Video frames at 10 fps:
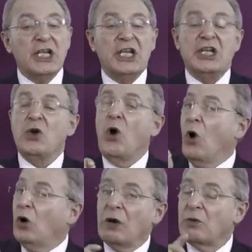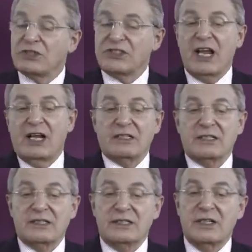in all our
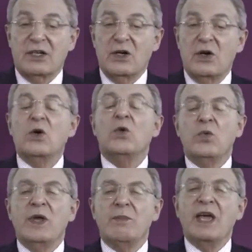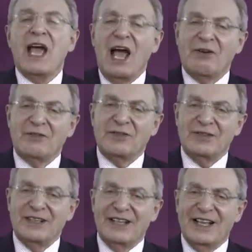cells, we may have
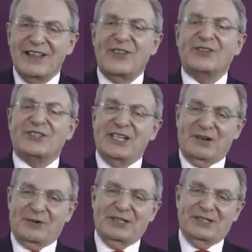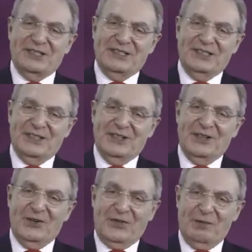the secret
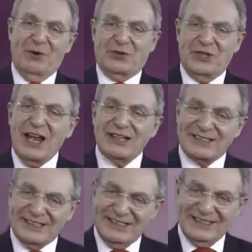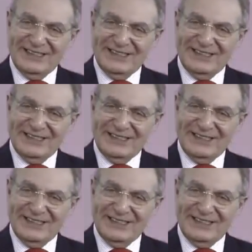of immortality.